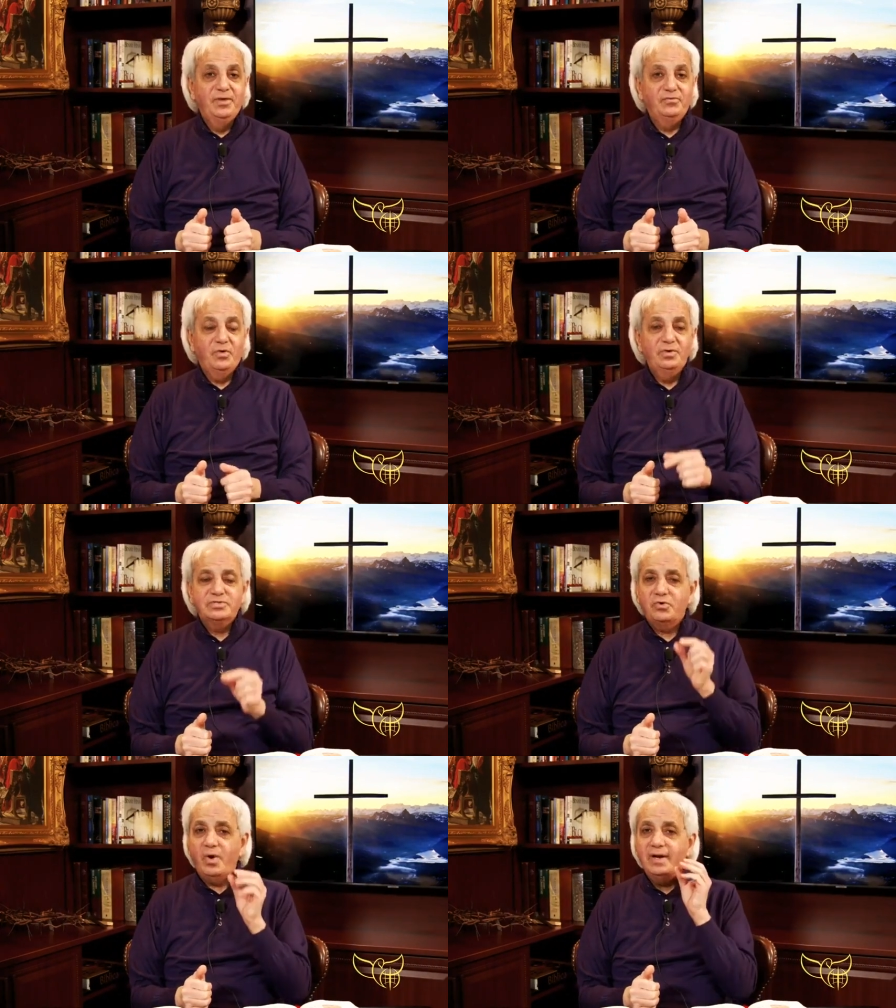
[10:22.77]
So
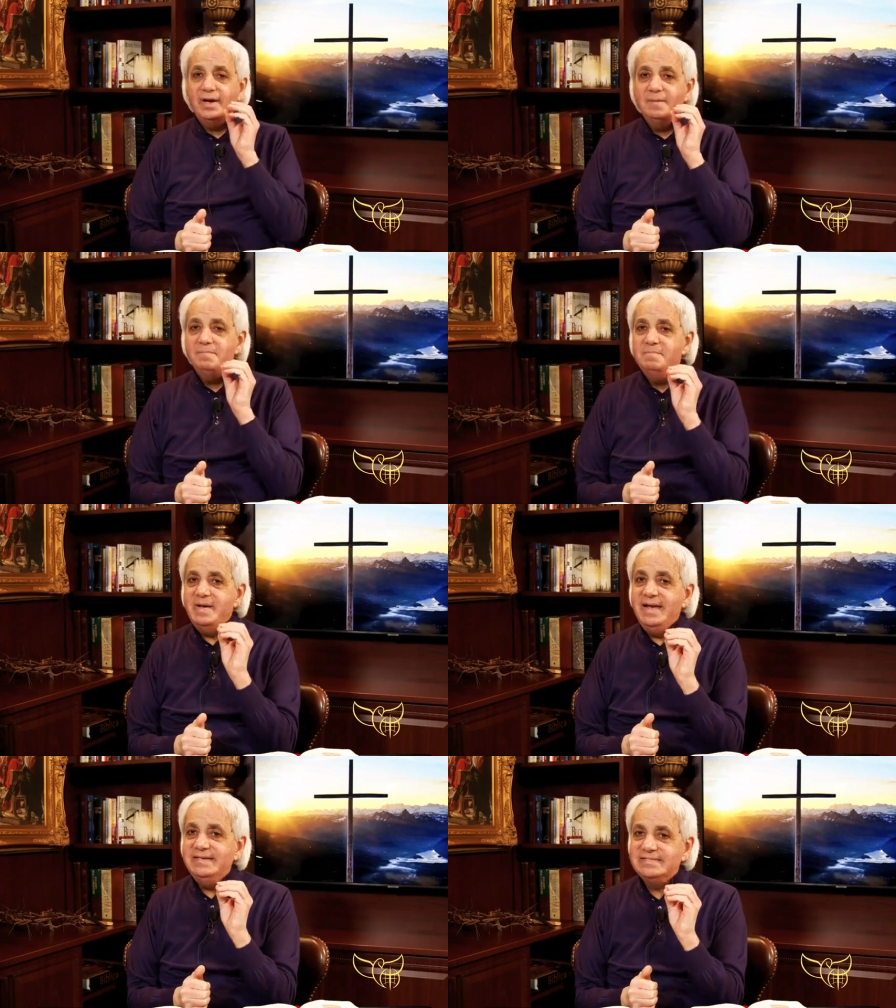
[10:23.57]
it's quite an
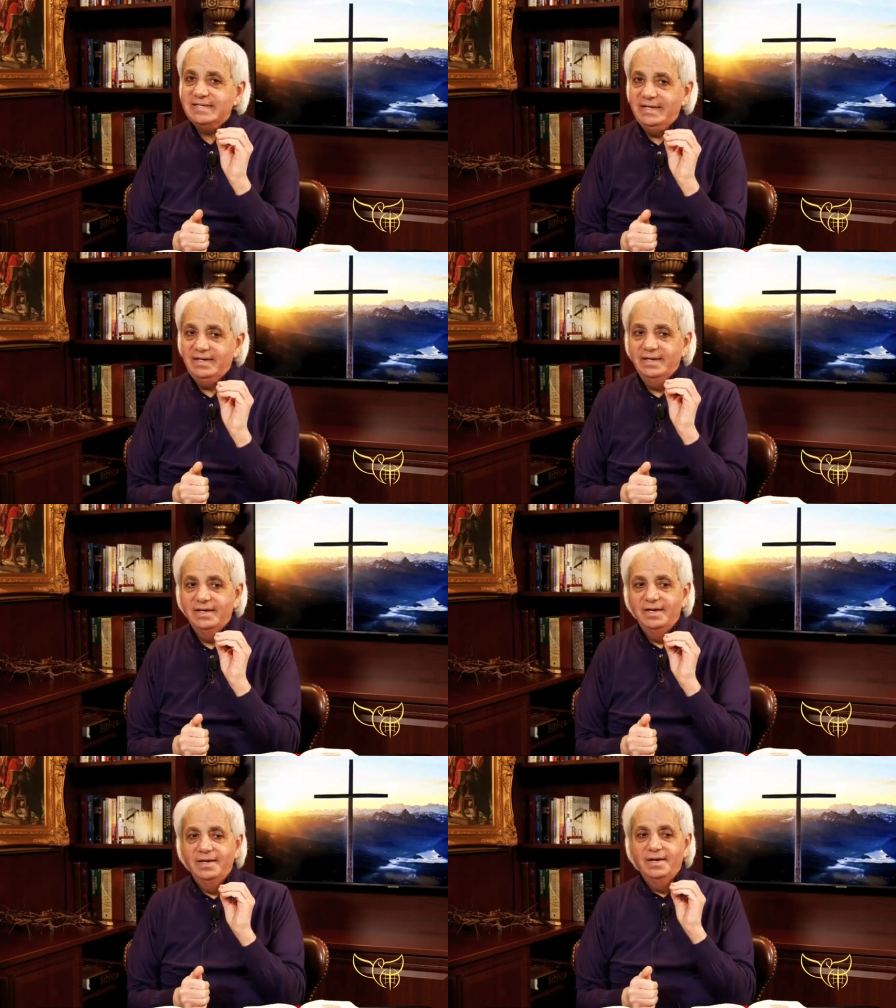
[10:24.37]
amazing
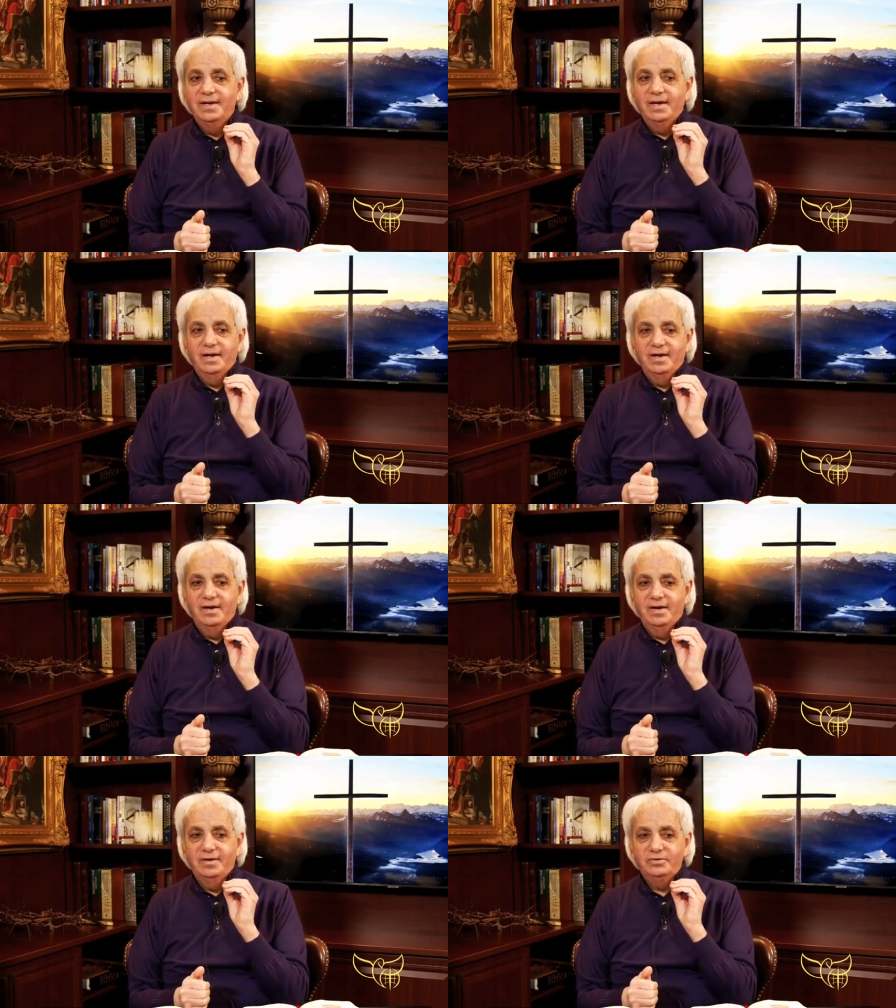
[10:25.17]

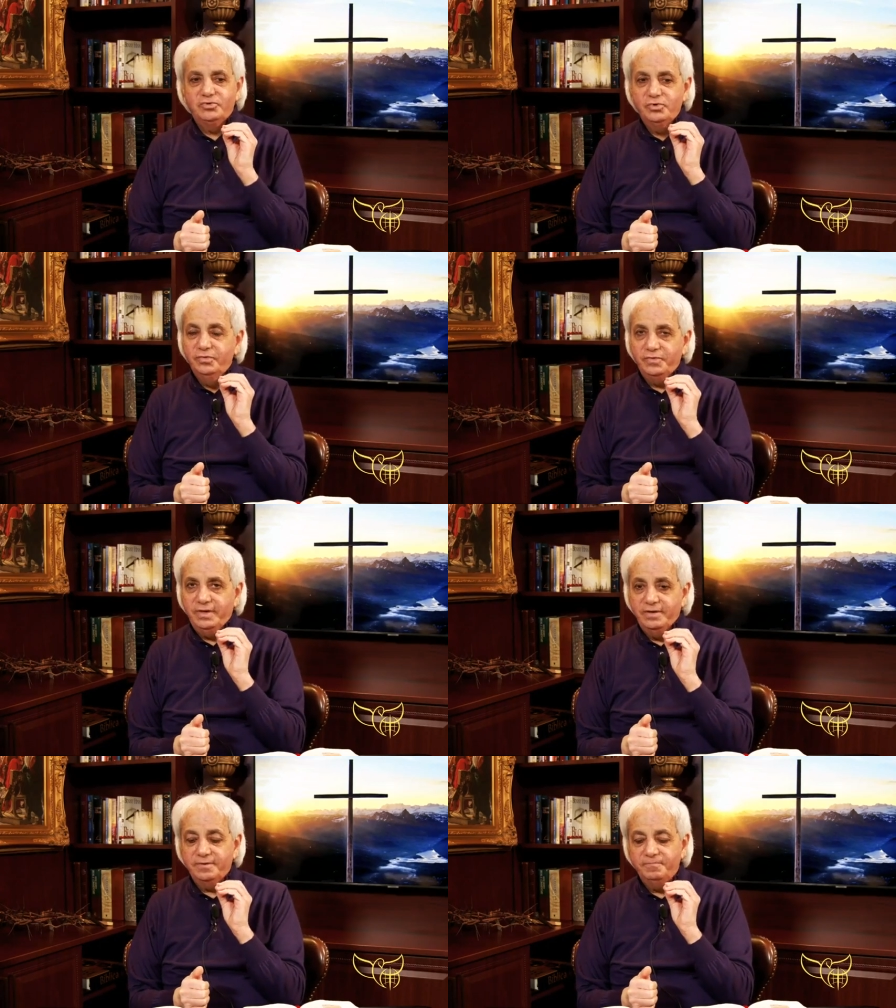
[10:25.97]
uh, truth
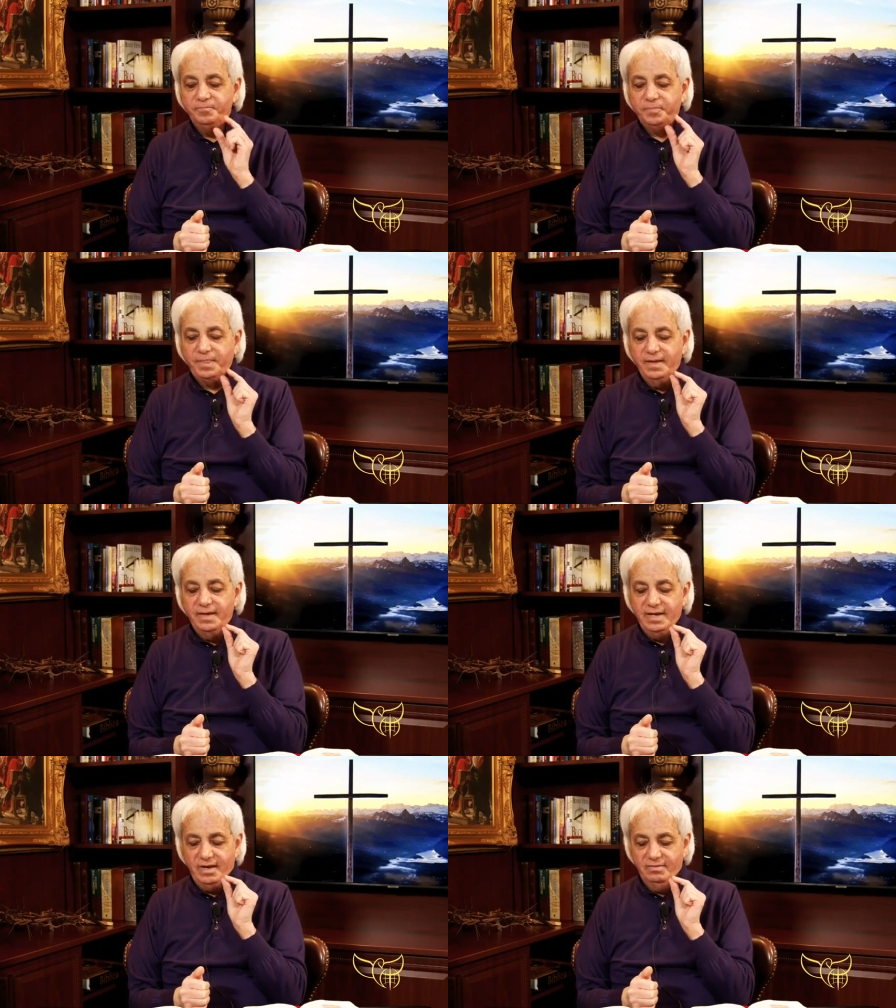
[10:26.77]
here.
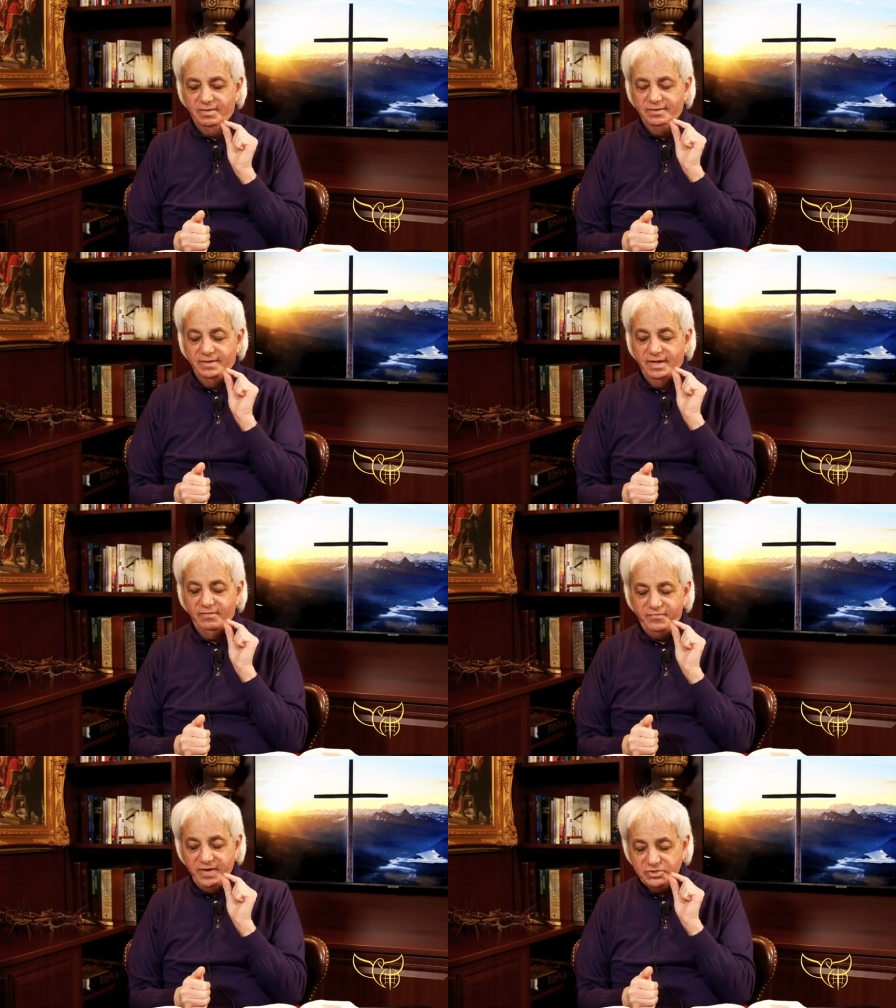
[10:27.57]
Now,
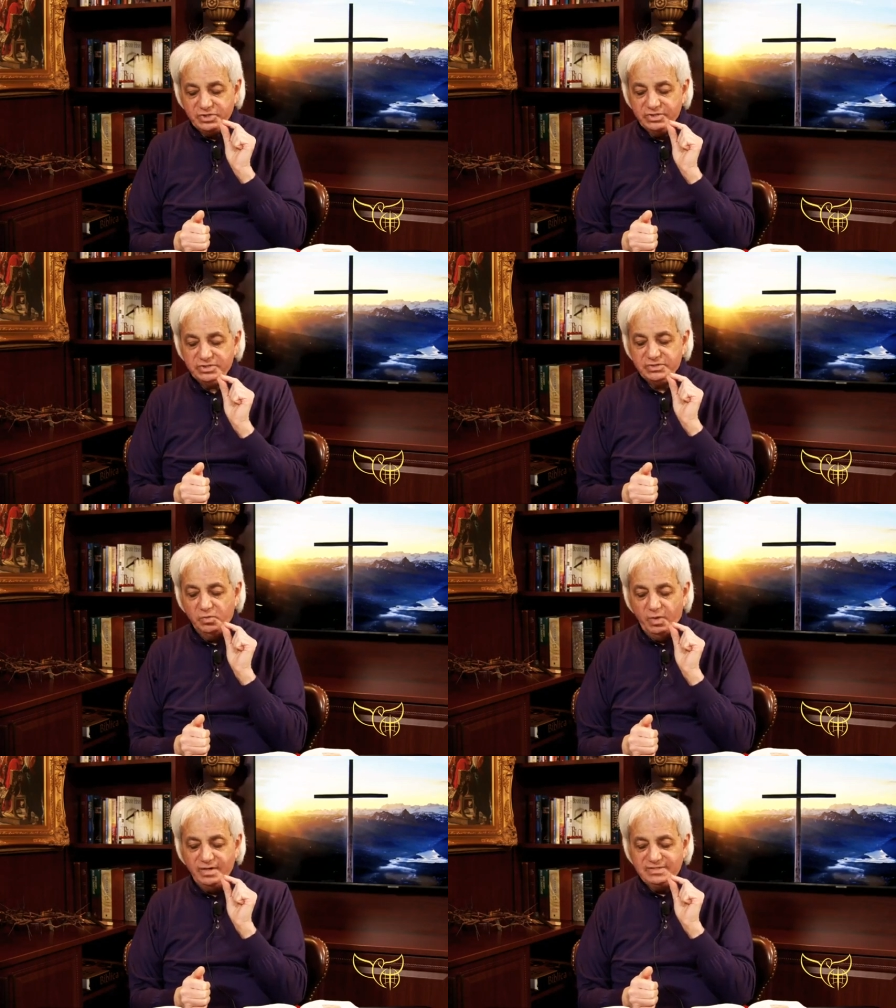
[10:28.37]
Ephesians
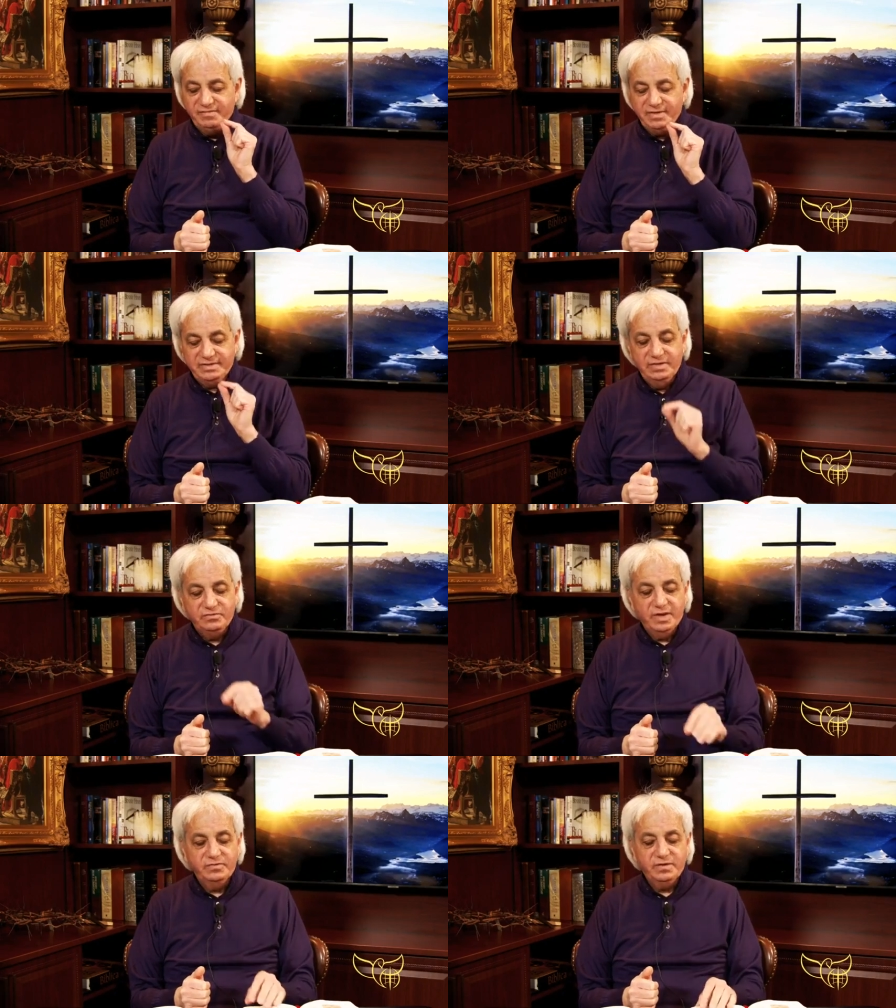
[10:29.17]

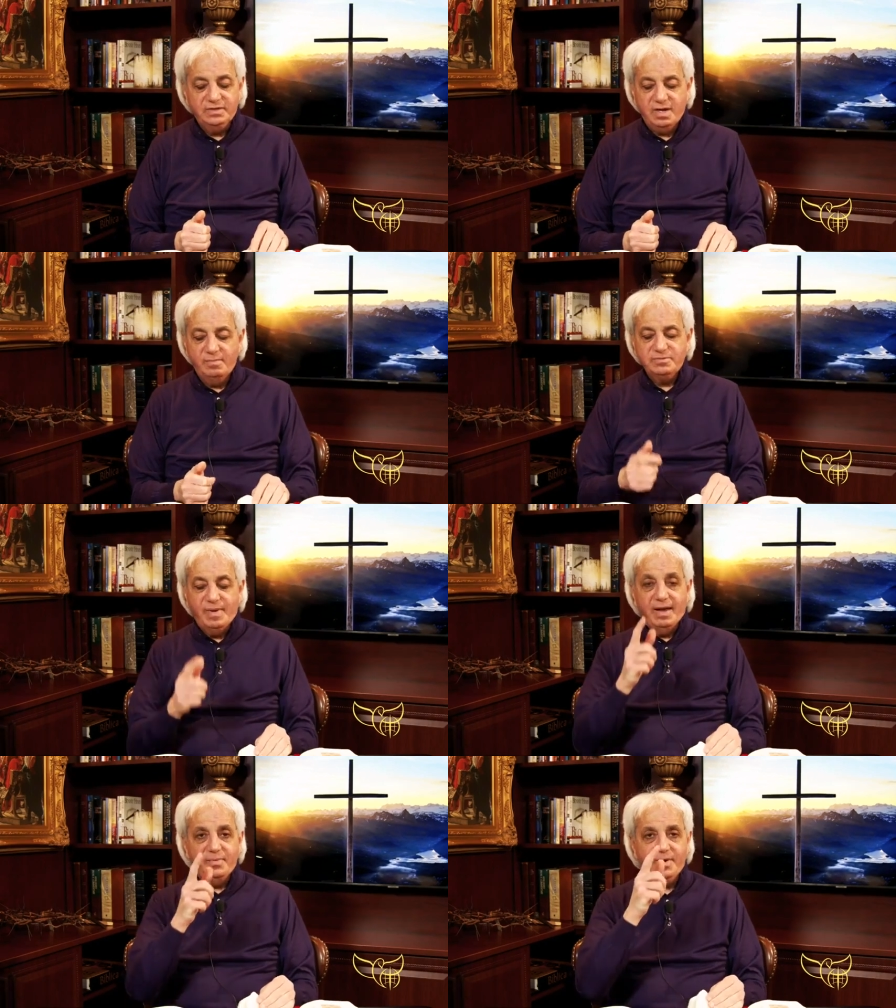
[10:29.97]
1.17 says it comes
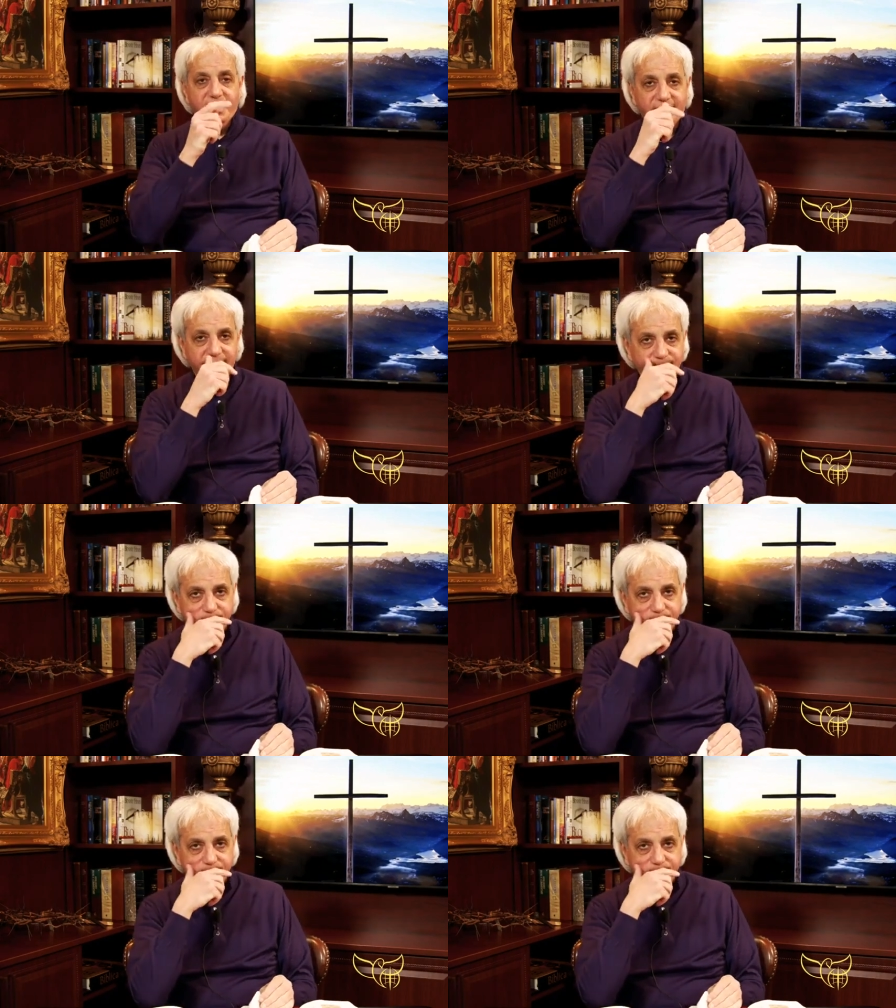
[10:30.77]
by prayer.